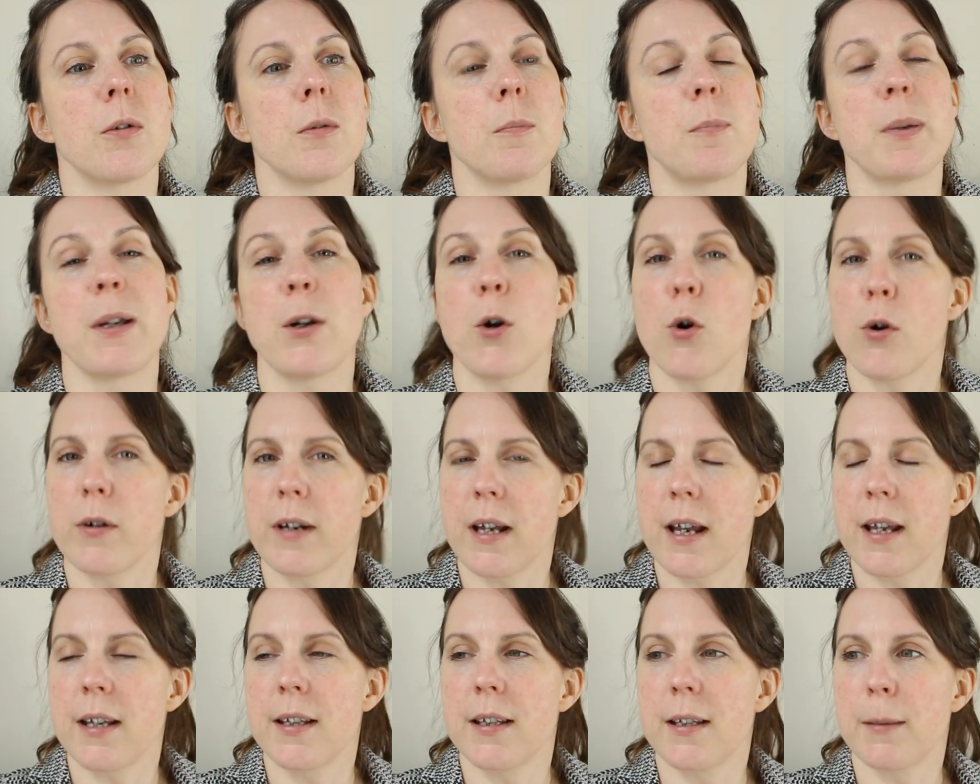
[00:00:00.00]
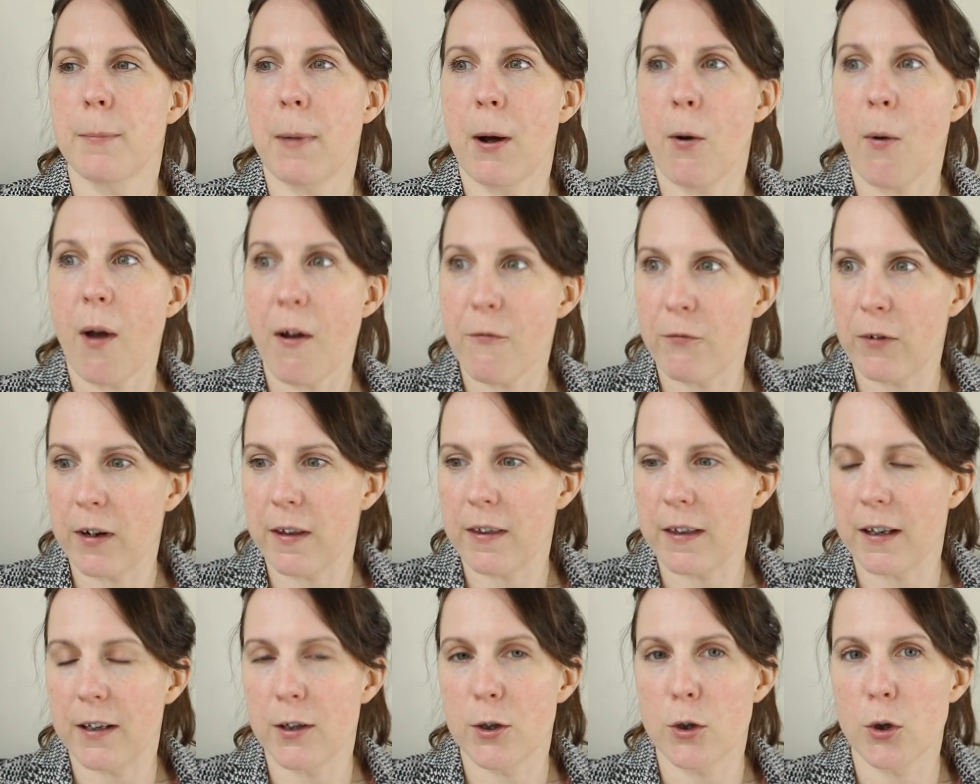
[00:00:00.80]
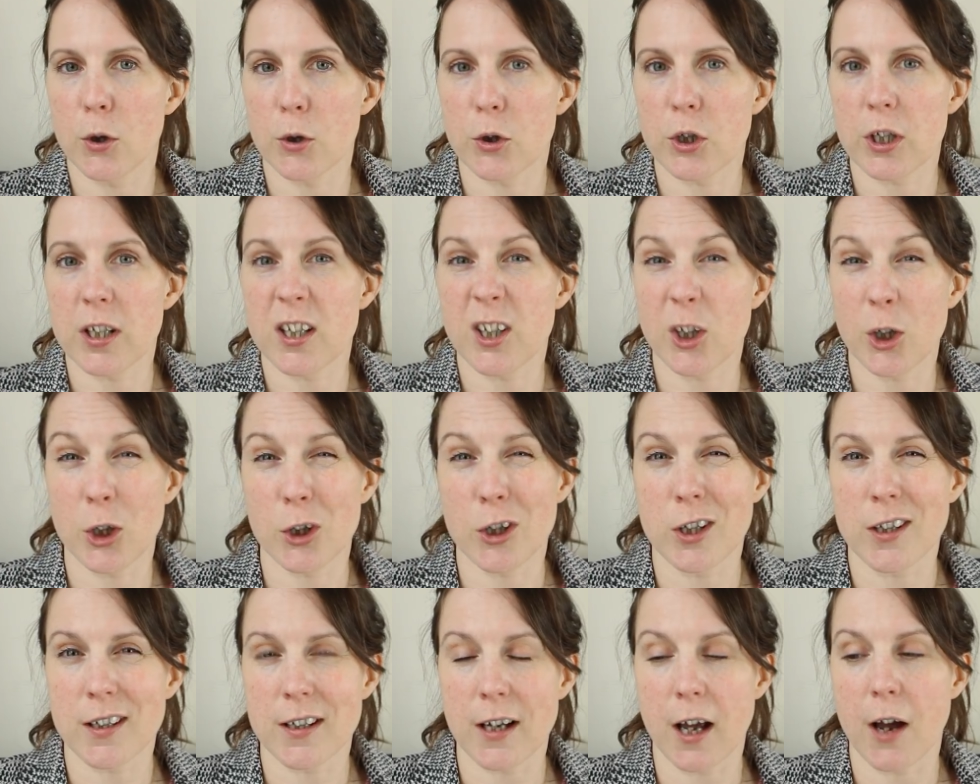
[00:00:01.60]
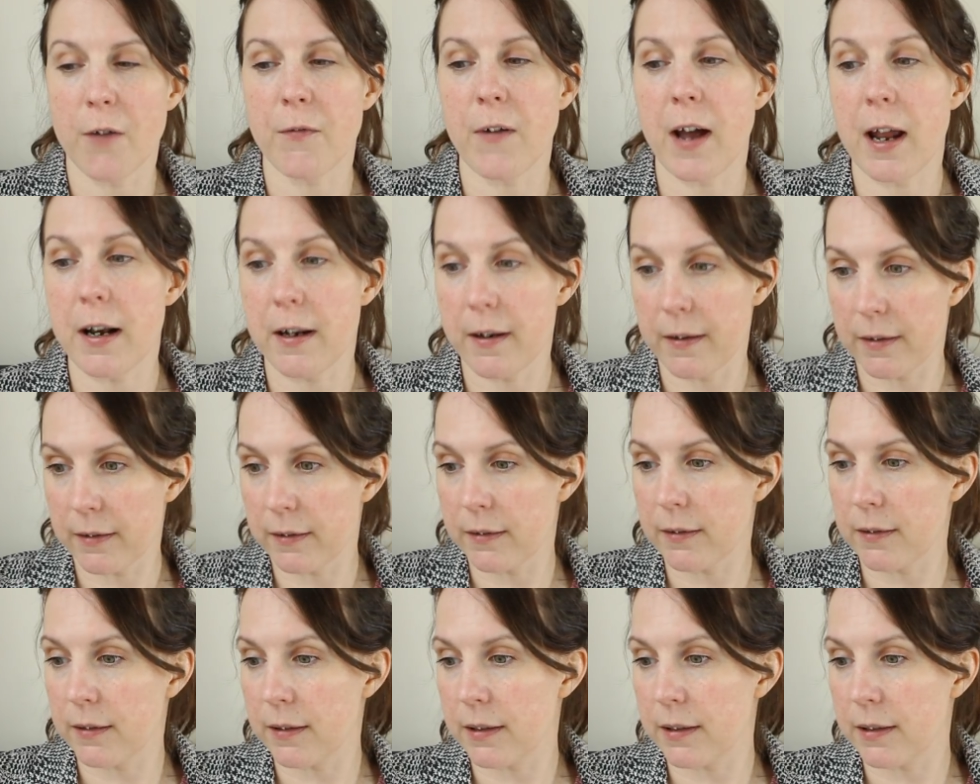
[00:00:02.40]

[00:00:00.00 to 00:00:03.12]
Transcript: be honest about everything, not just the good stuff, and